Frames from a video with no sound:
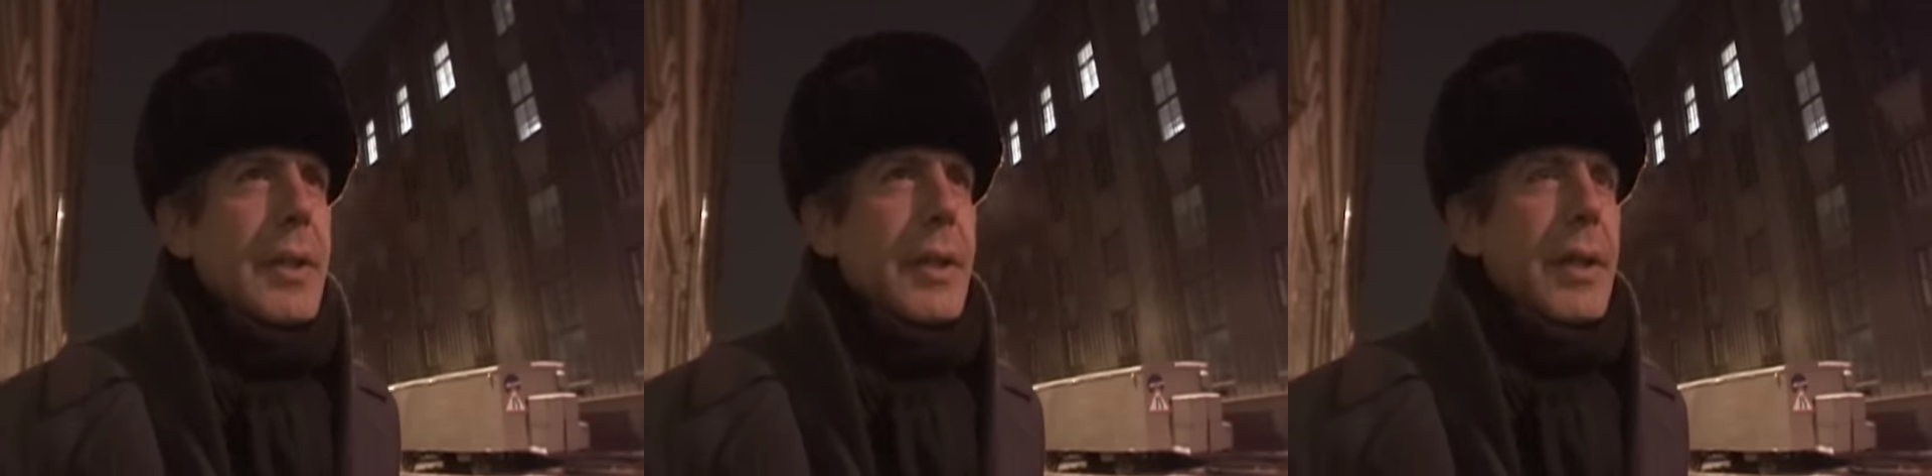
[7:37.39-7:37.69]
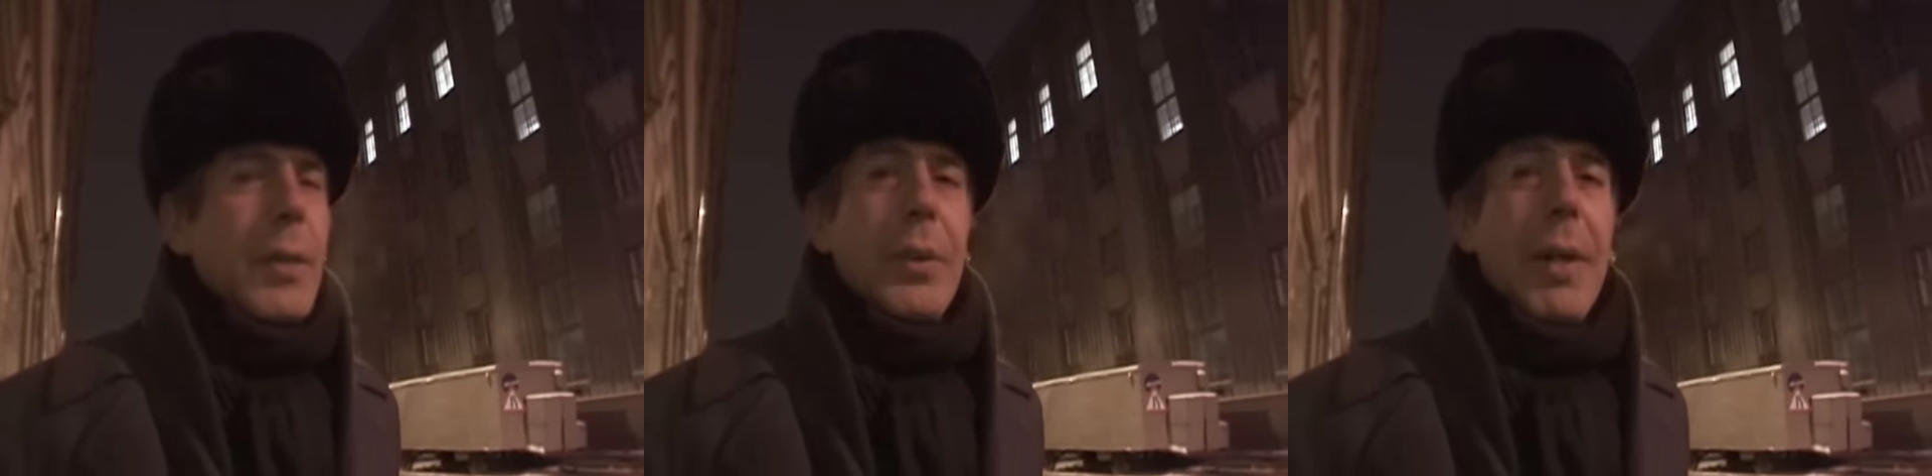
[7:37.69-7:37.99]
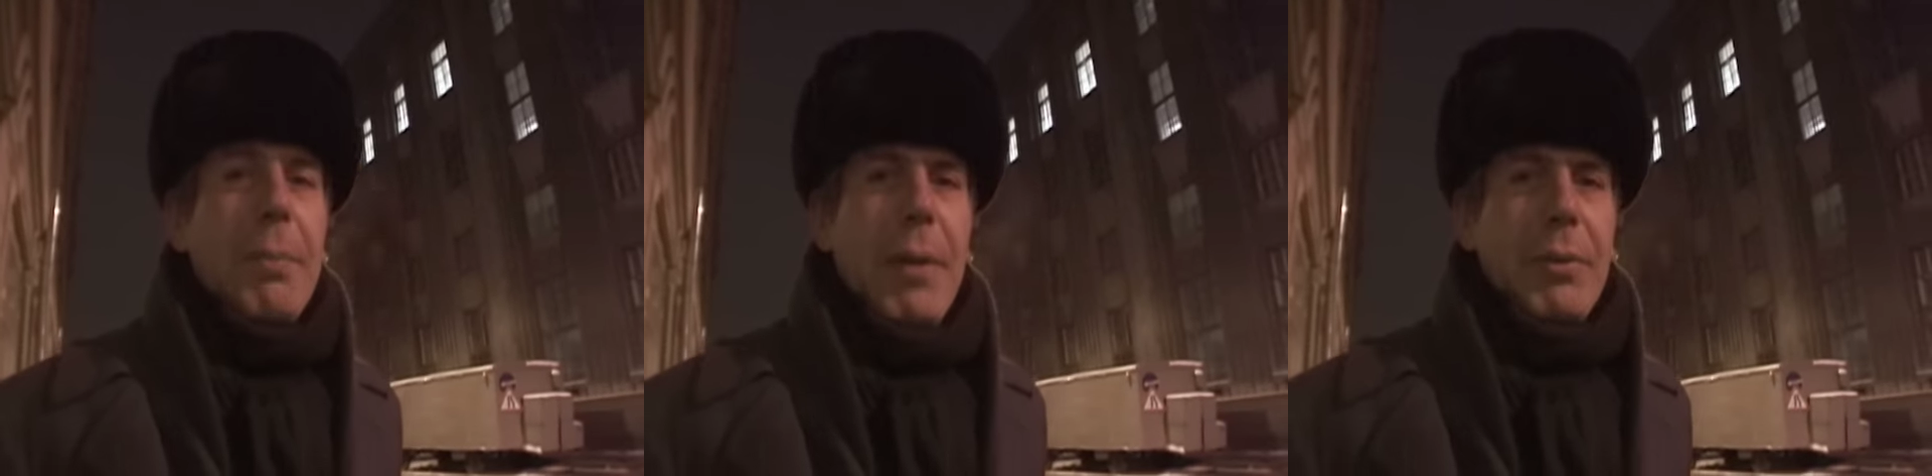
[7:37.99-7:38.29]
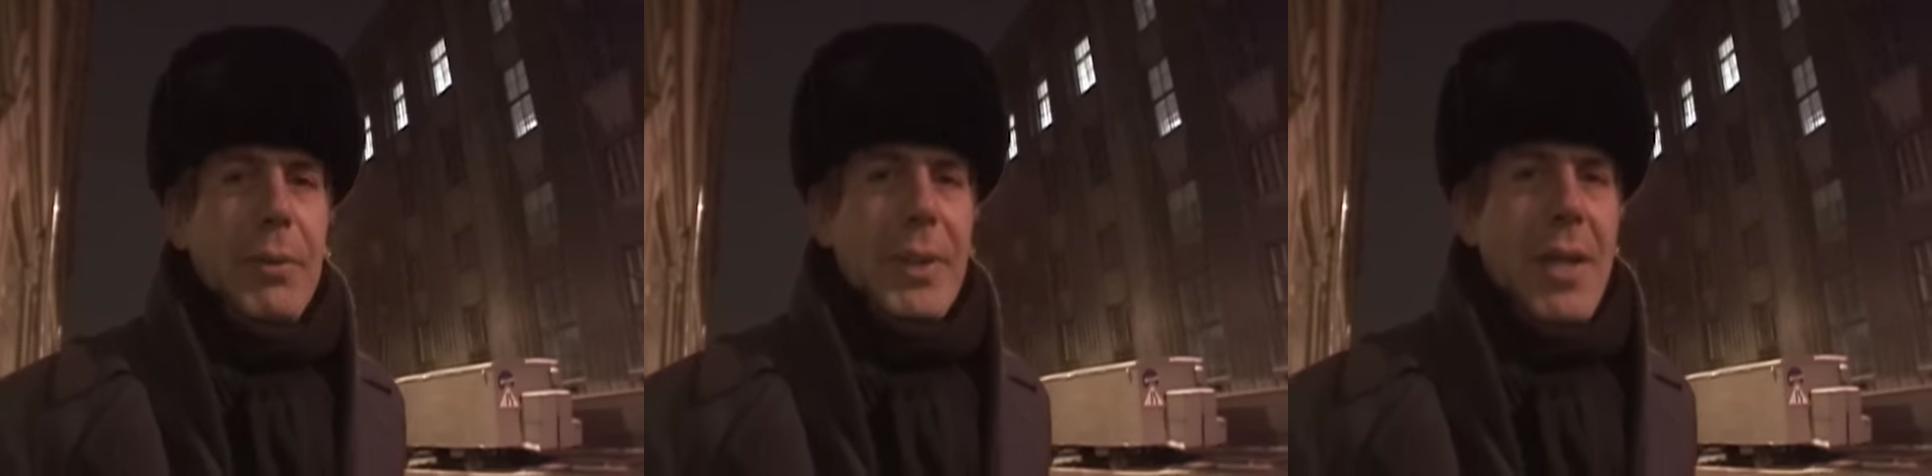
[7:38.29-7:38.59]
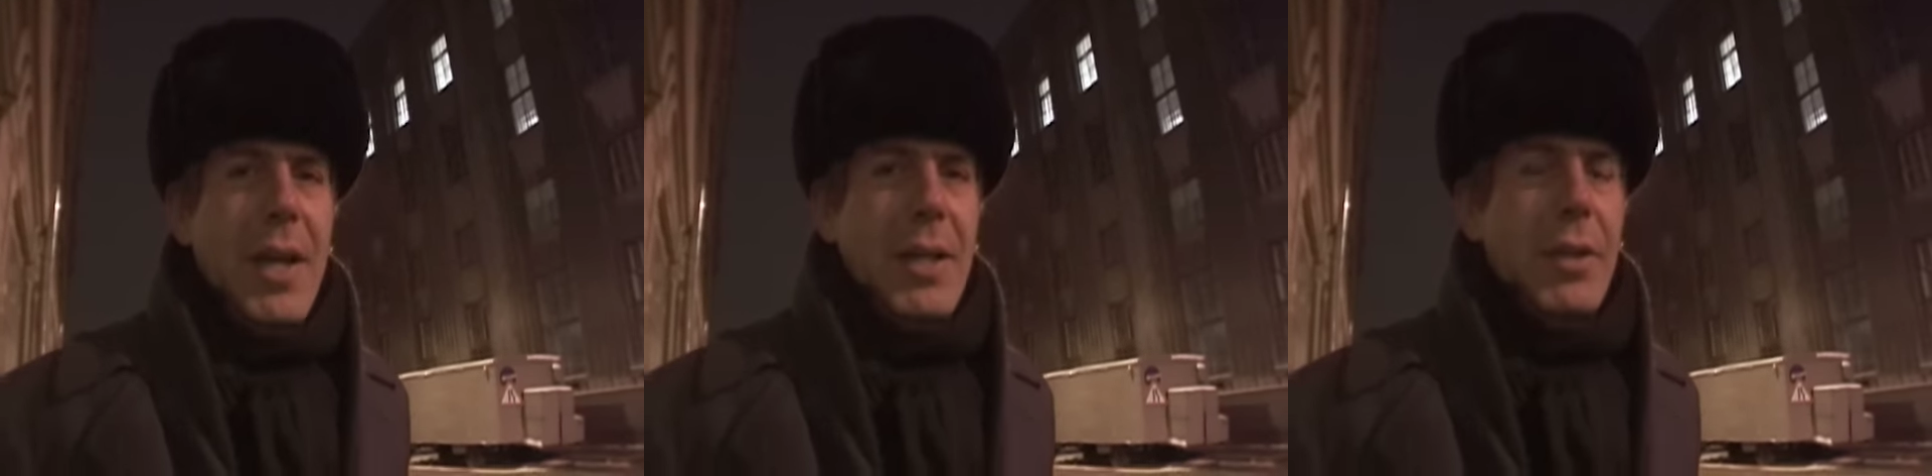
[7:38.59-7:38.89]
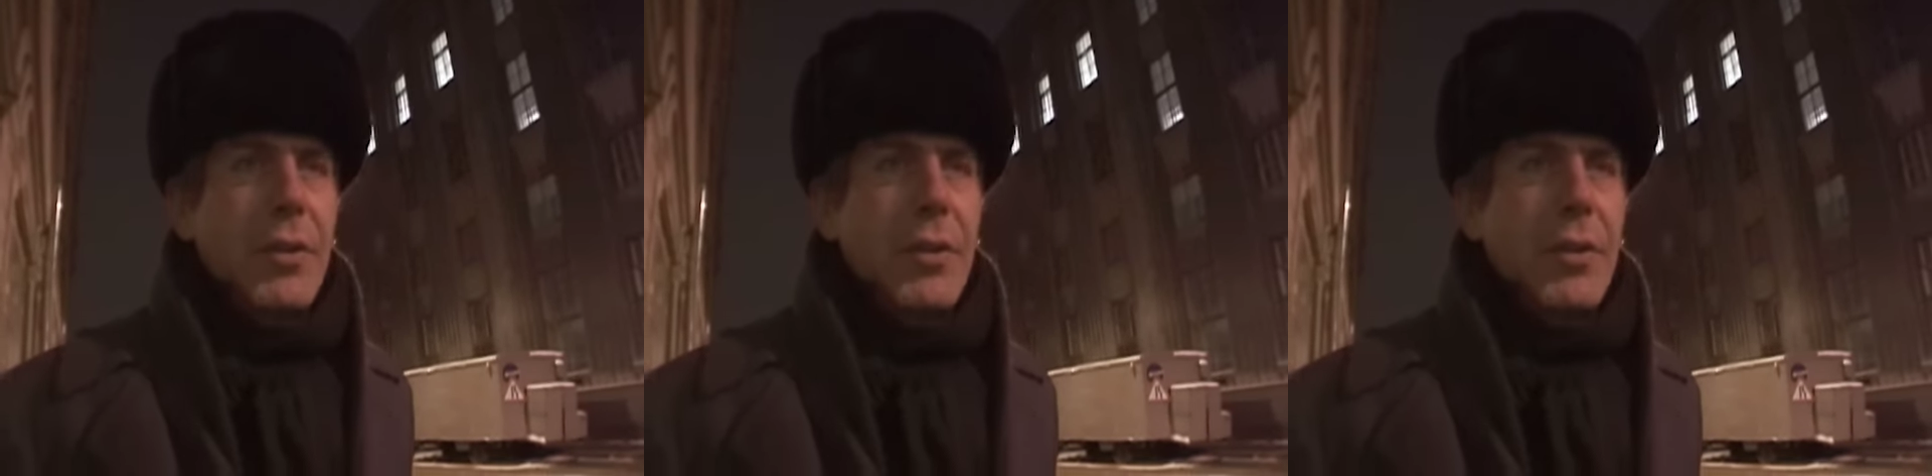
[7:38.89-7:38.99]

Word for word: uh, he will not be able to attend.